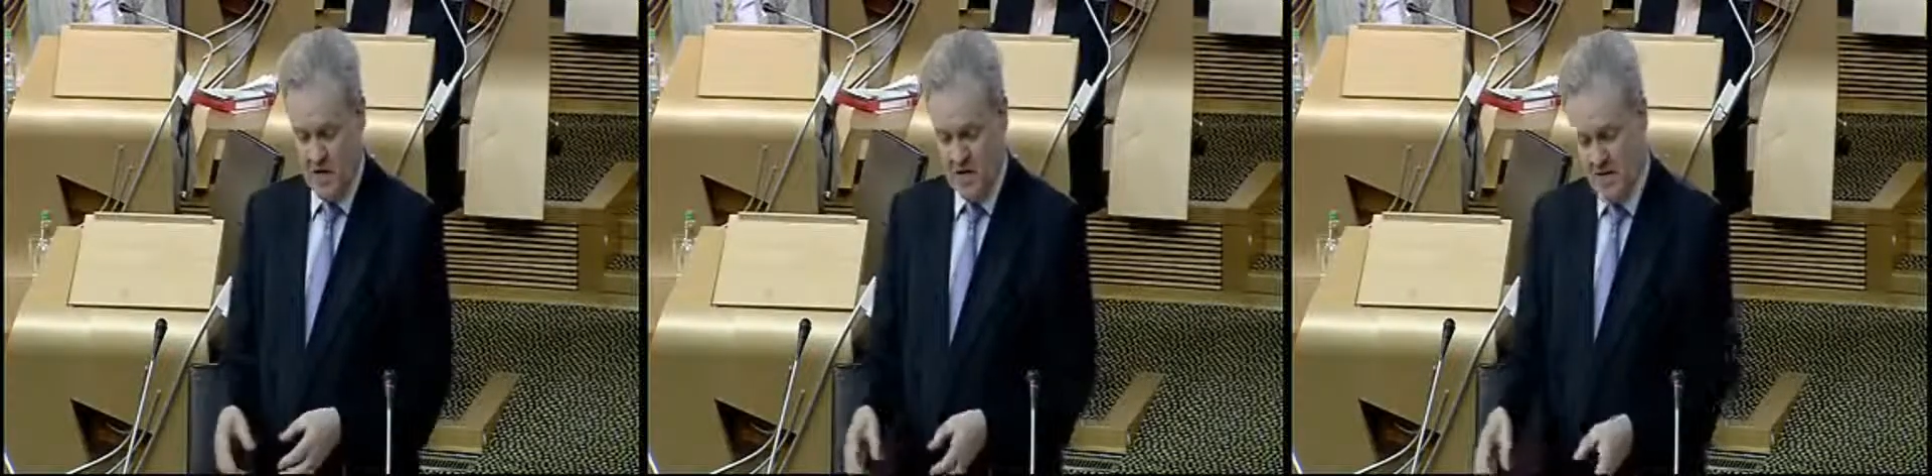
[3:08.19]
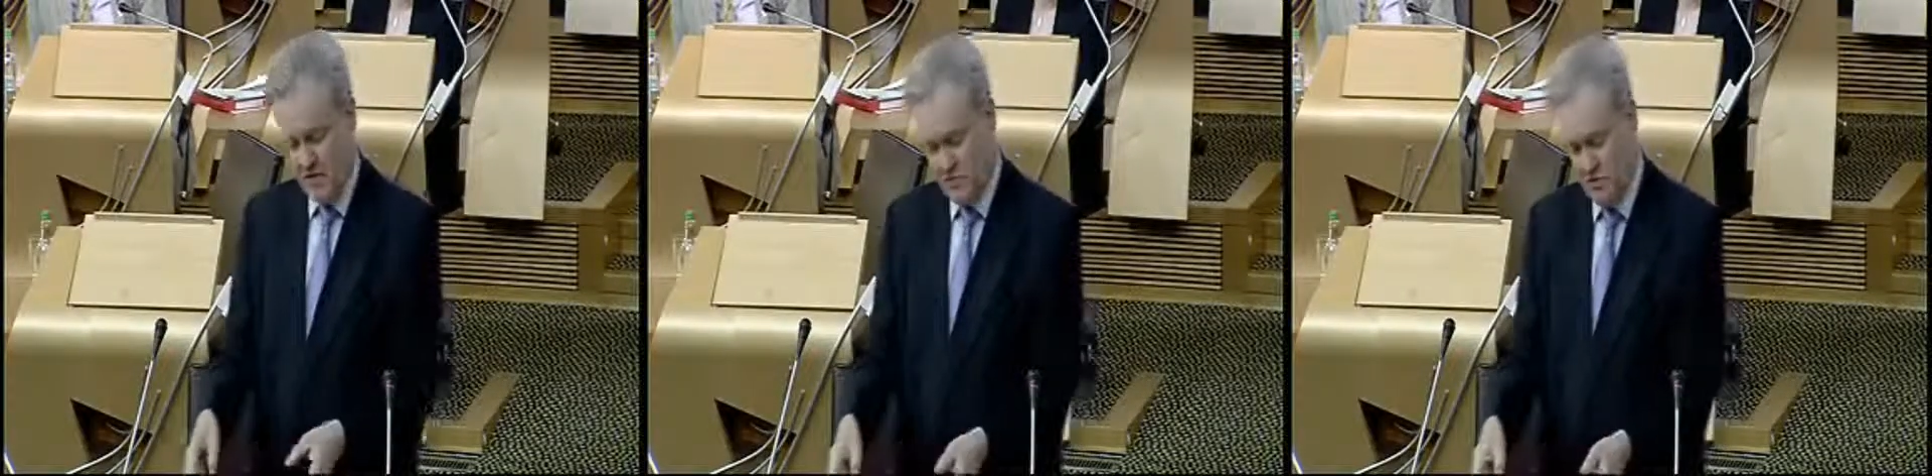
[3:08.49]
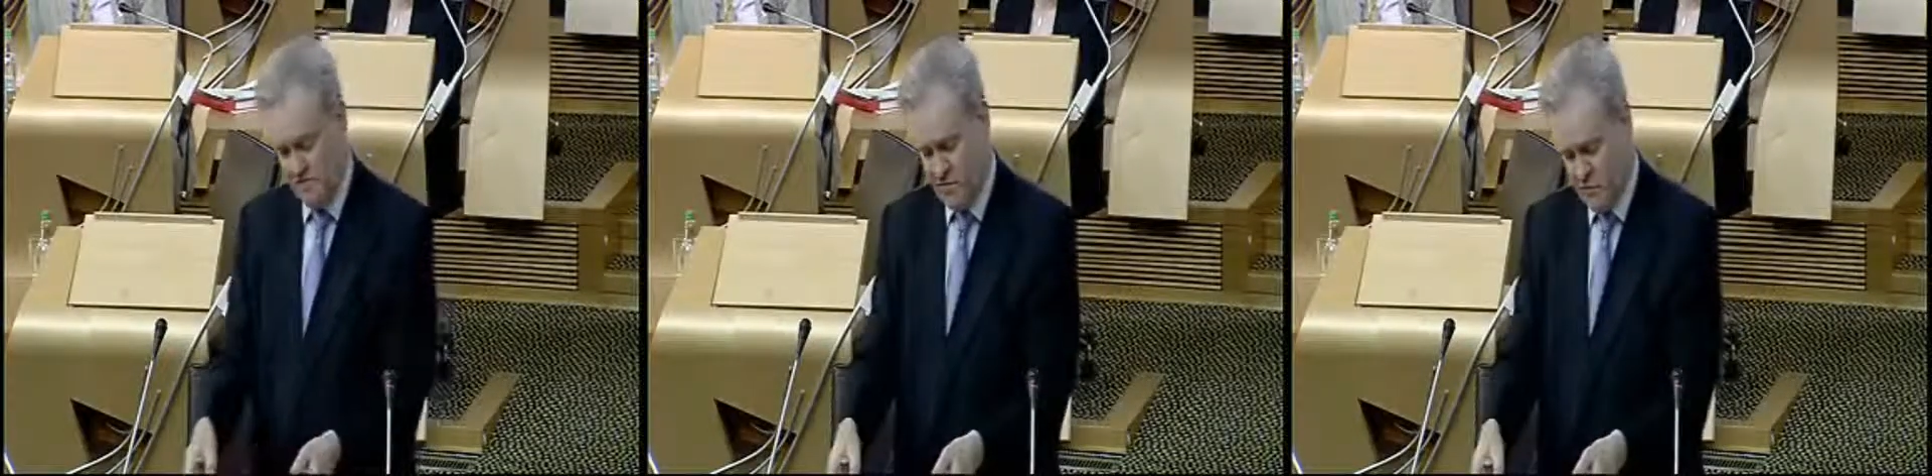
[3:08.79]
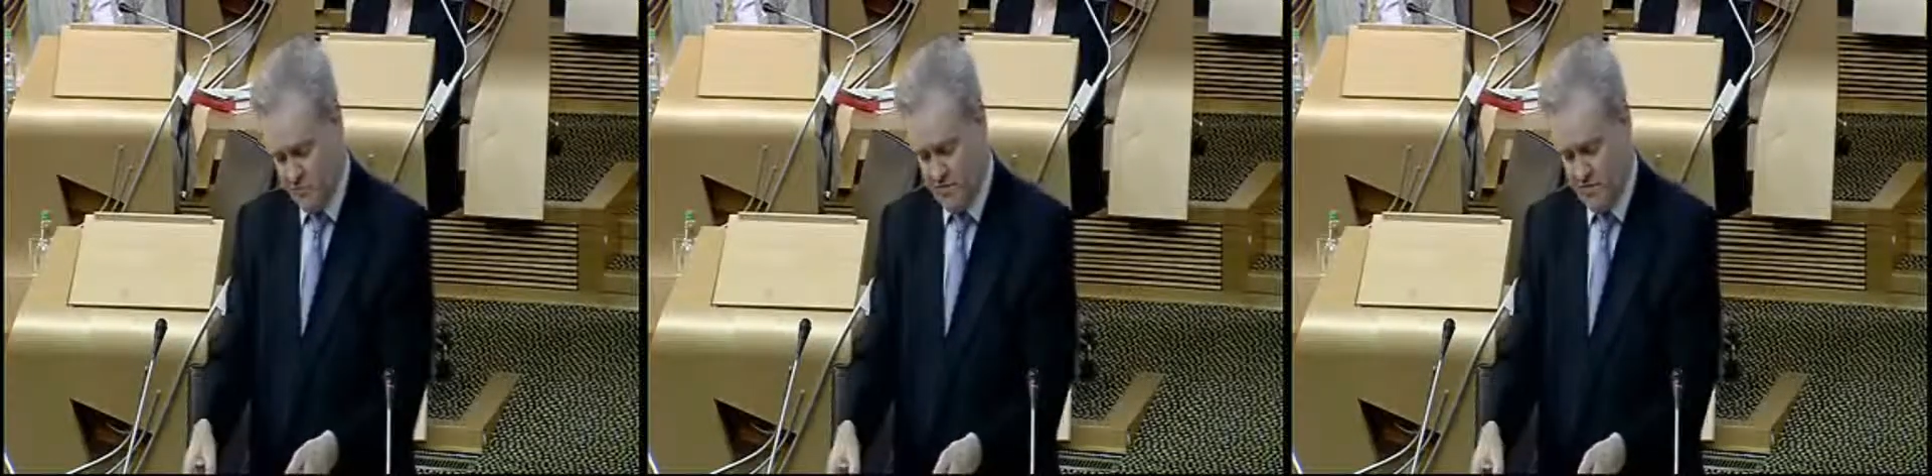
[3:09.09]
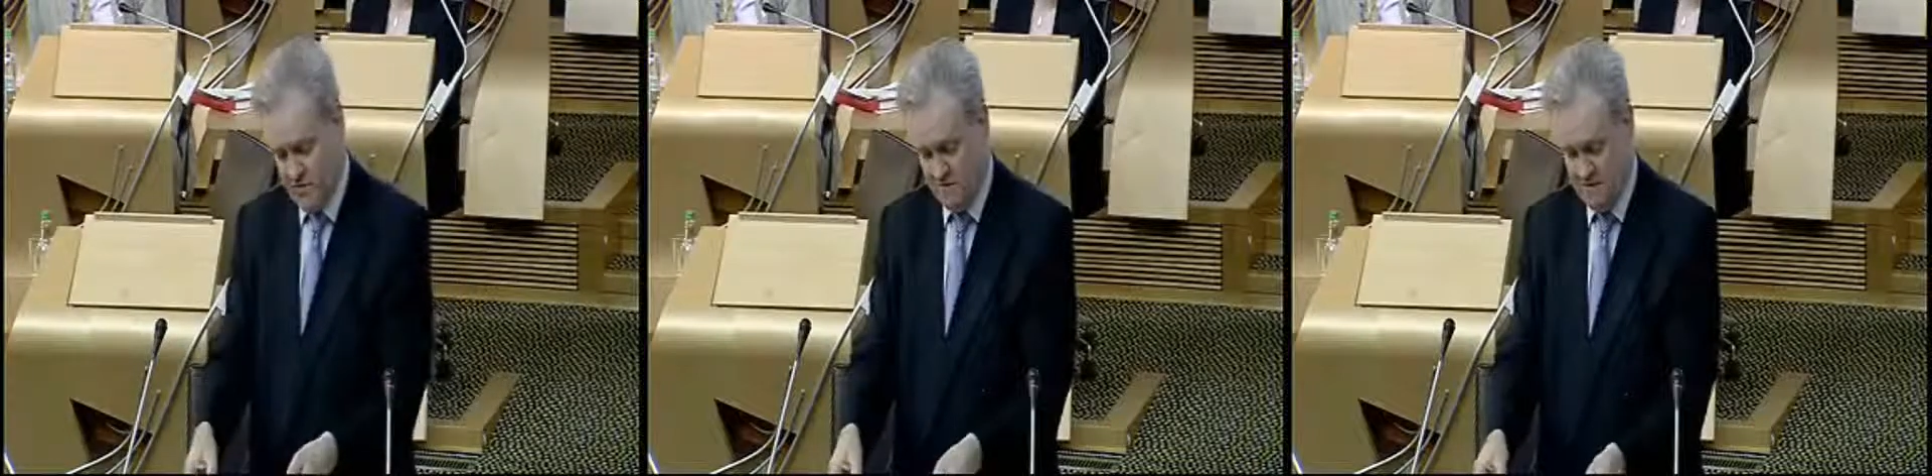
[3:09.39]
and in the involvement
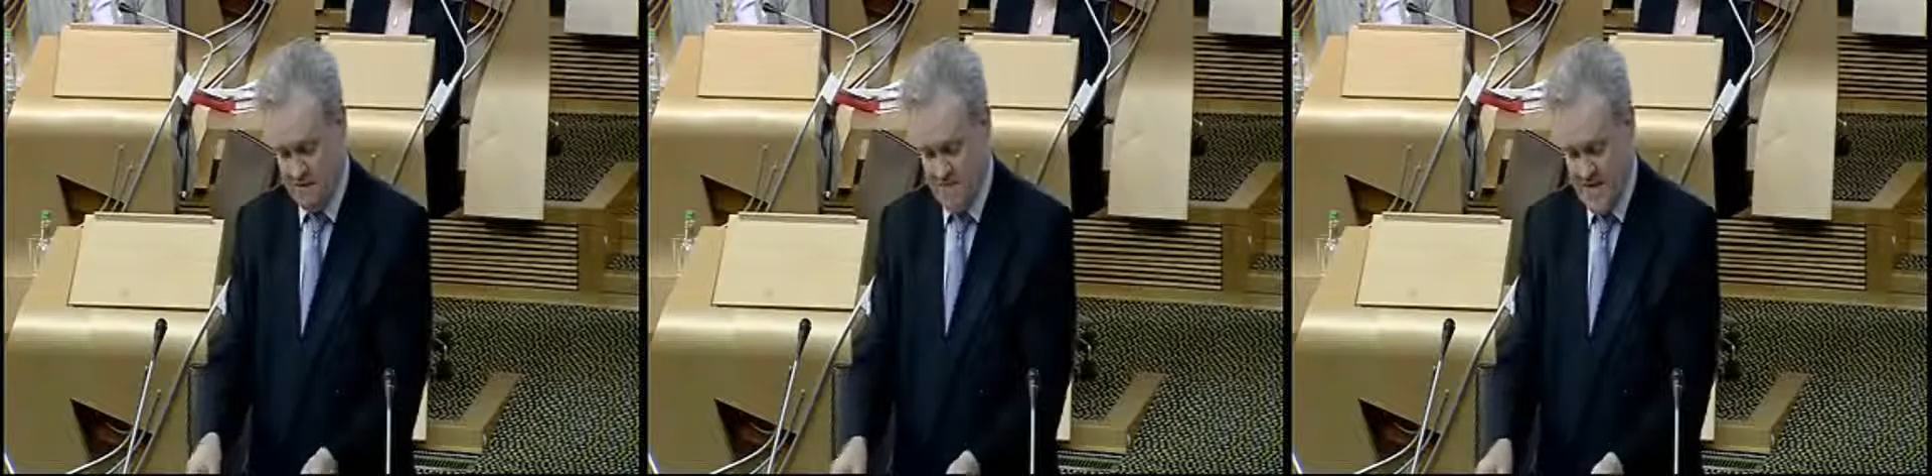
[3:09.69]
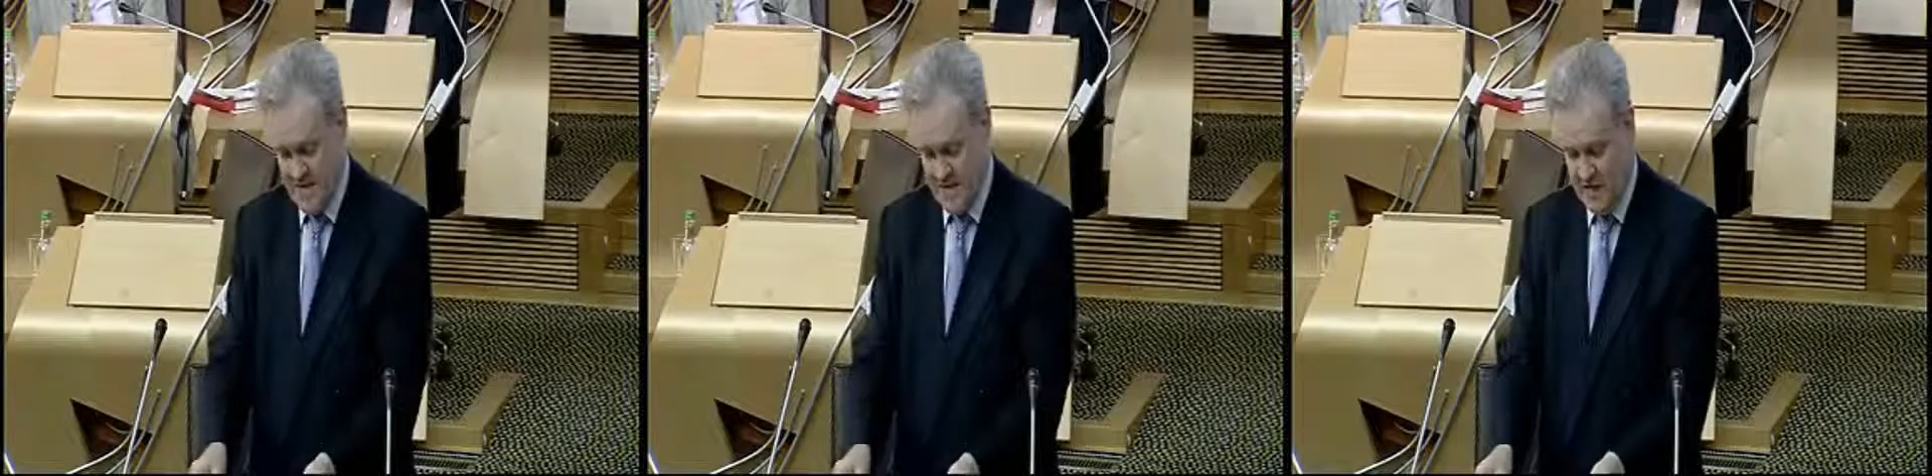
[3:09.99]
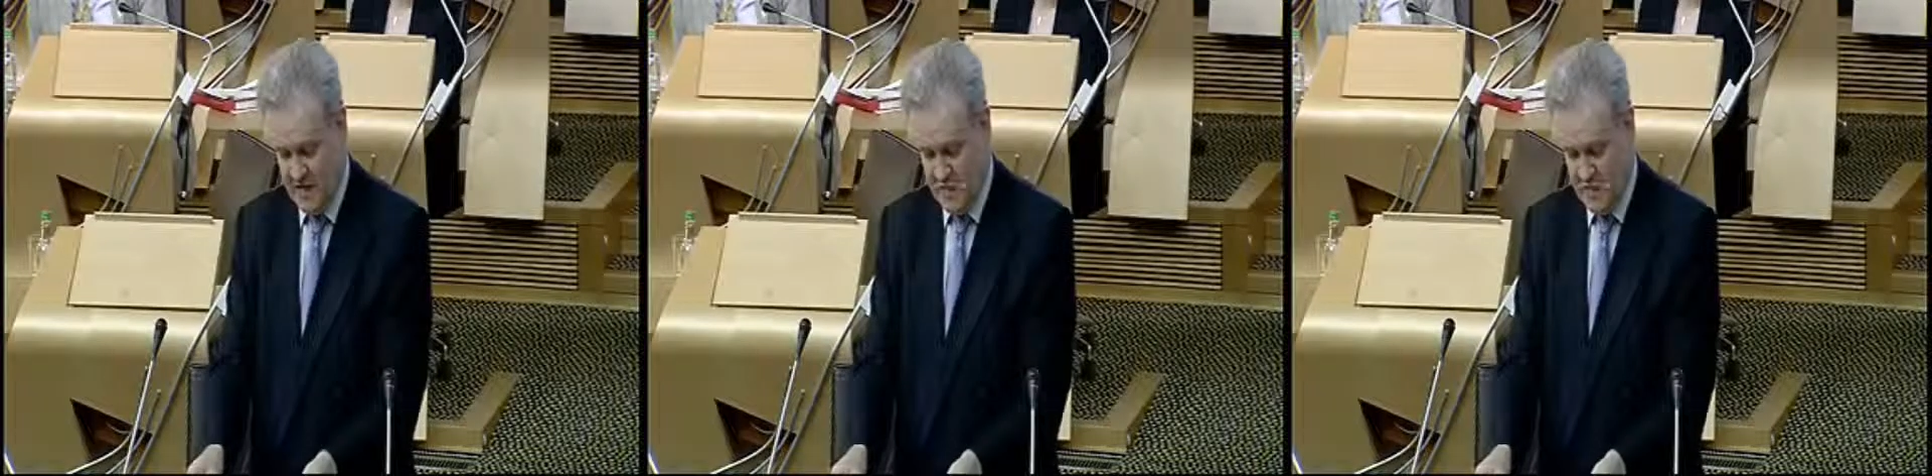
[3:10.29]
of the many